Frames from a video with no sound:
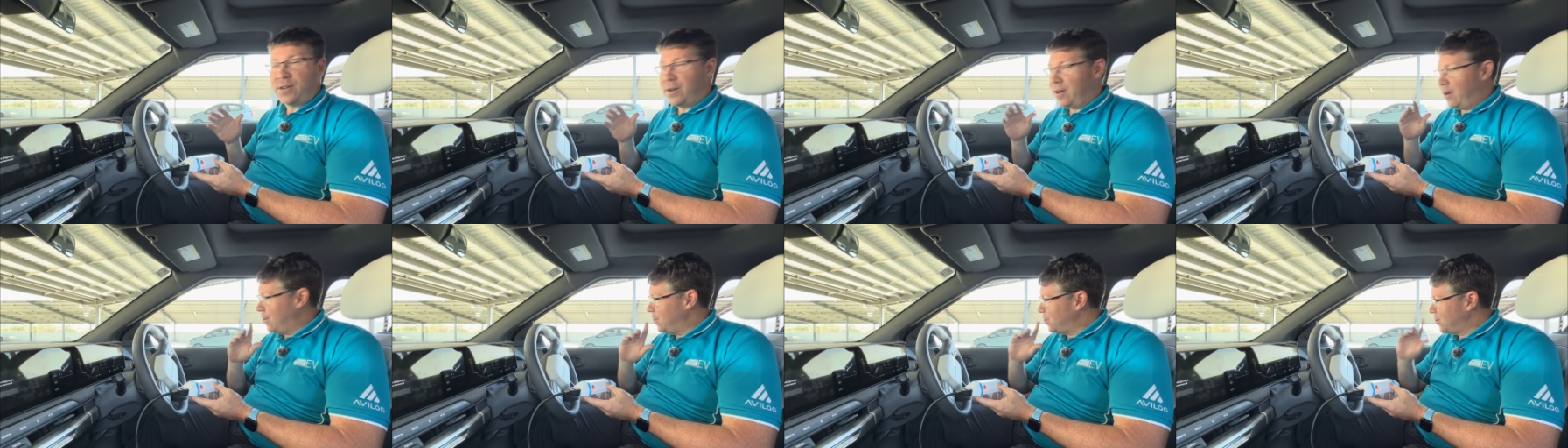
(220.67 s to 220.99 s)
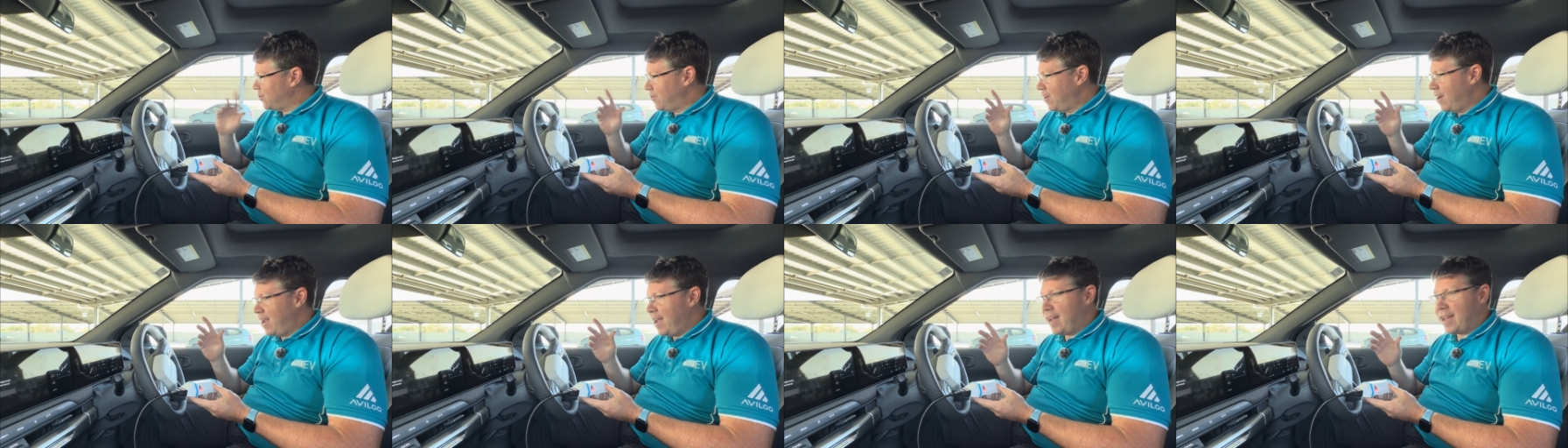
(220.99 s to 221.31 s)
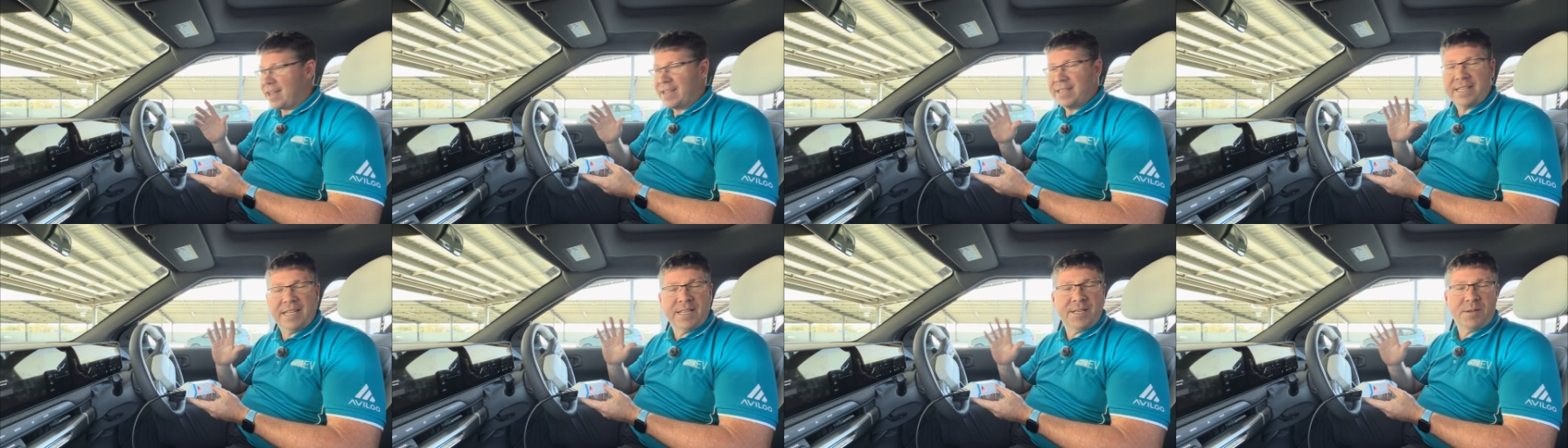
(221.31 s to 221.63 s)
To Austria,
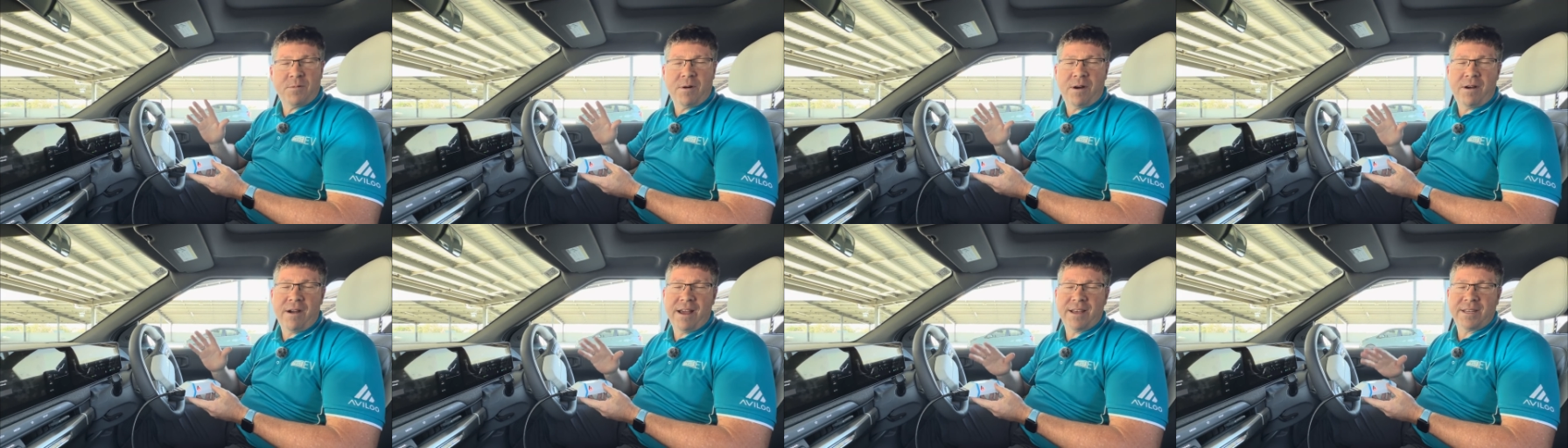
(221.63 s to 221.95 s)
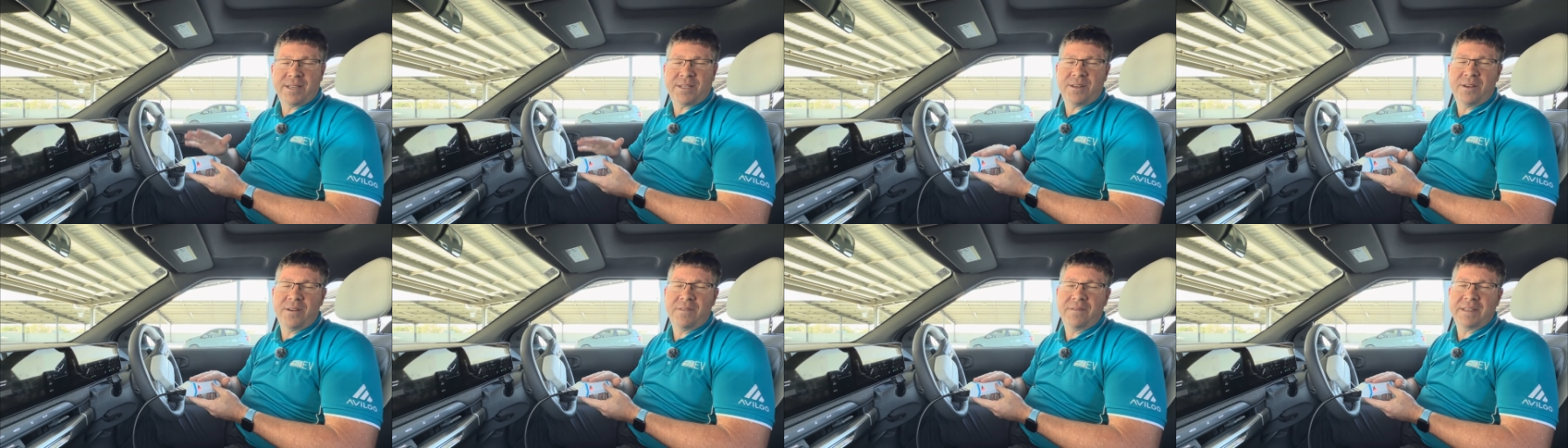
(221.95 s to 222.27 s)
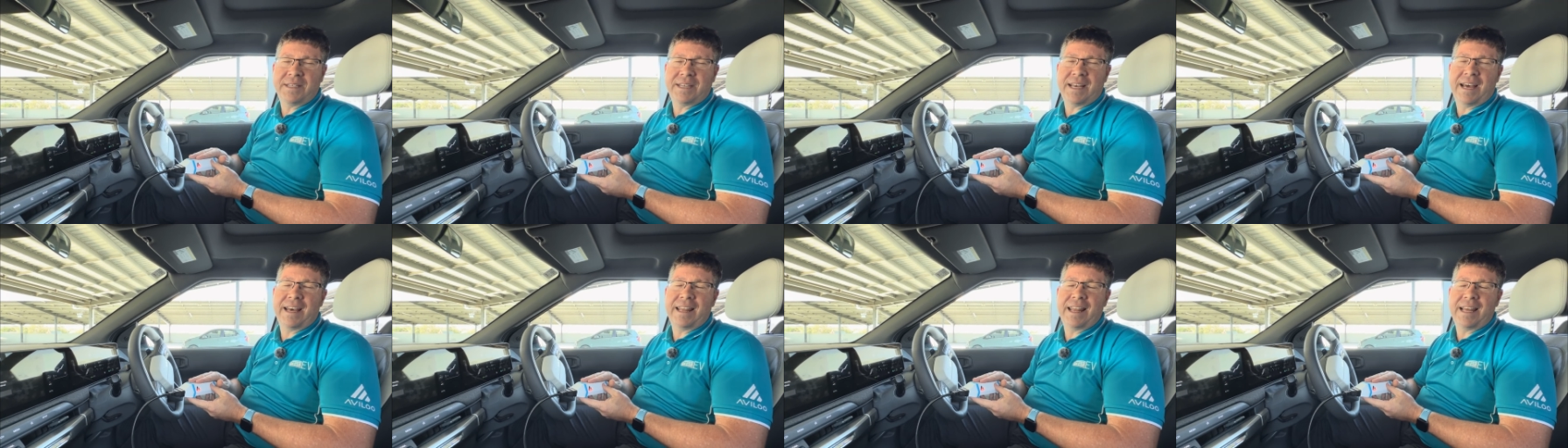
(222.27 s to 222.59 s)
because that's where our
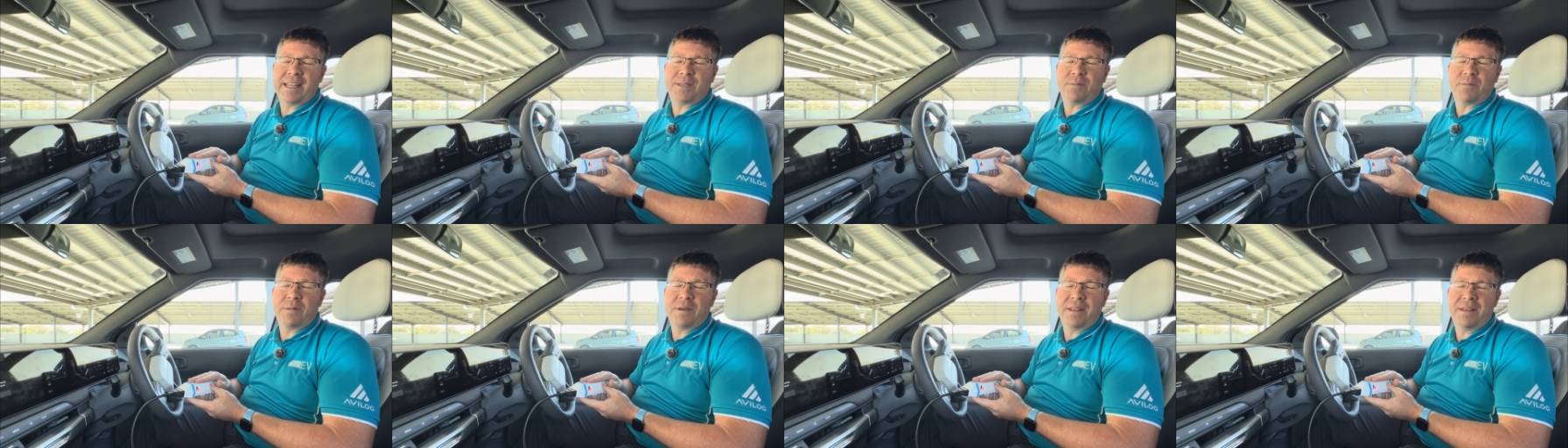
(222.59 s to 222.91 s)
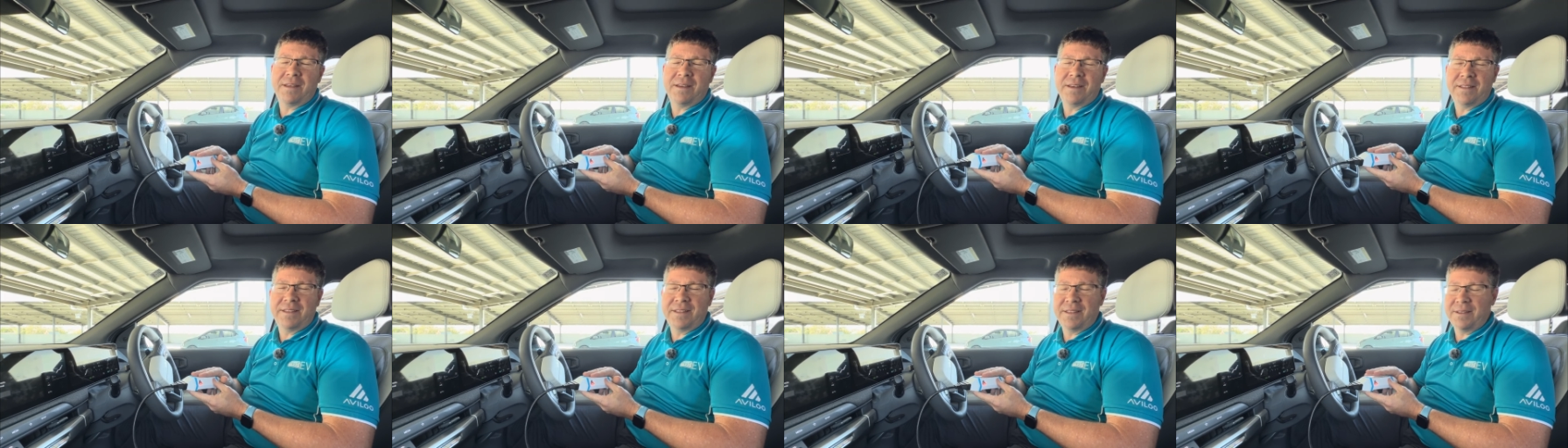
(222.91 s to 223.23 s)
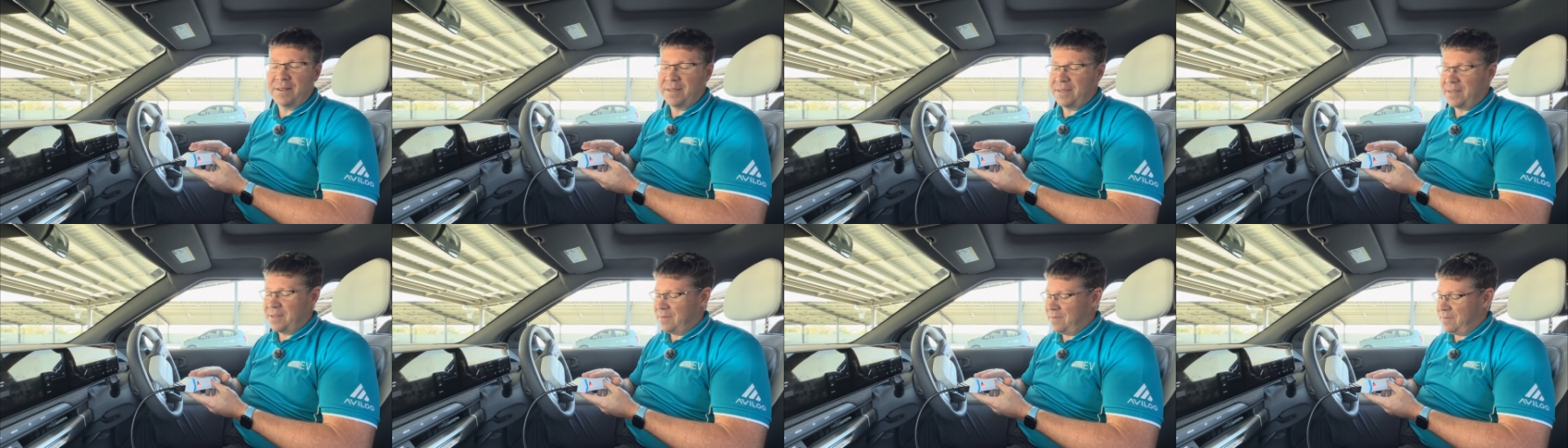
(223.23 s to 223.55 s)
servers are. That's where the,
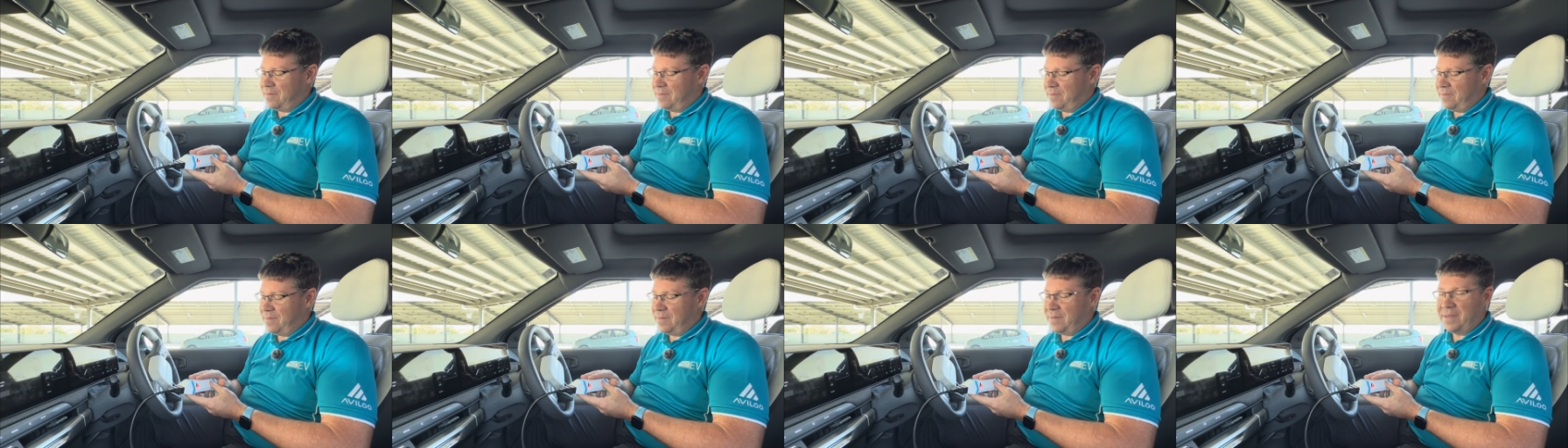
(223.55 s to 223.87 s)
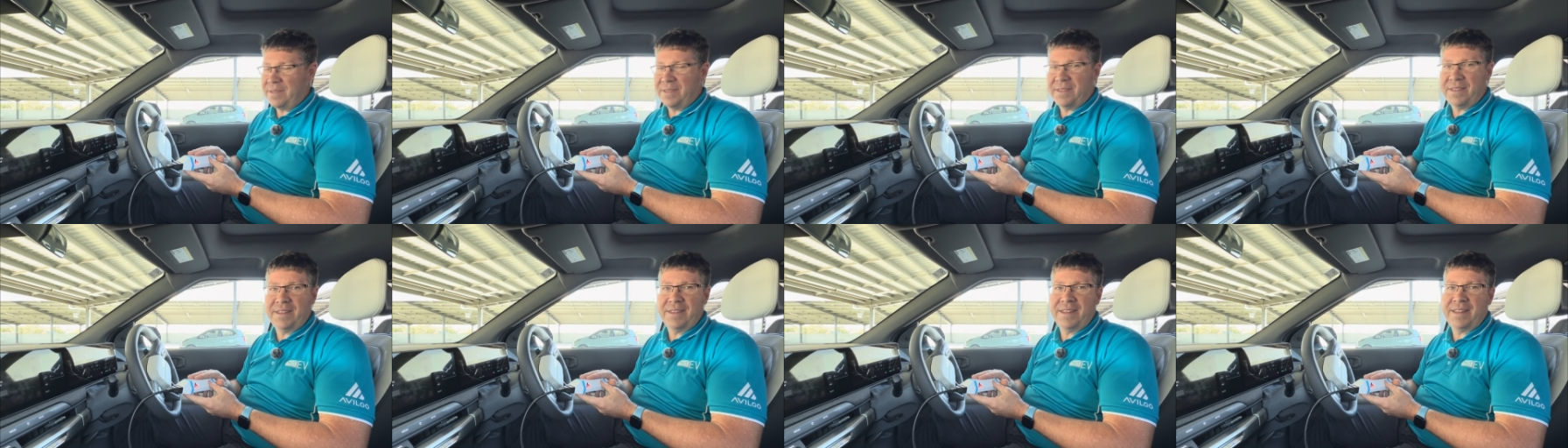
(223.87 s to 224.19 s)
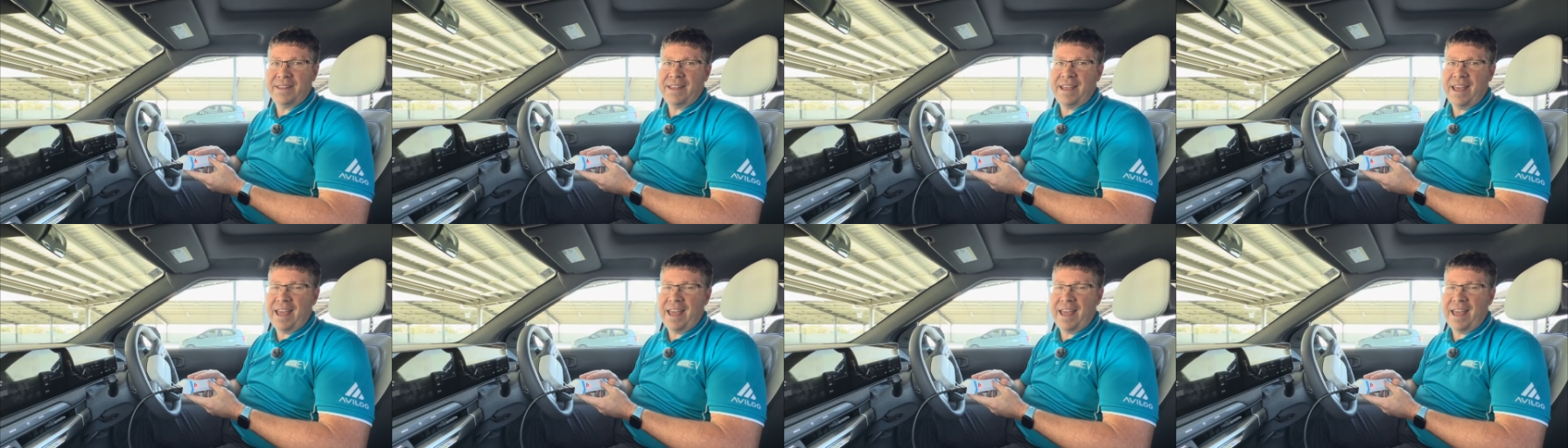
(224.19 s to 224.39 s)
the, the stop.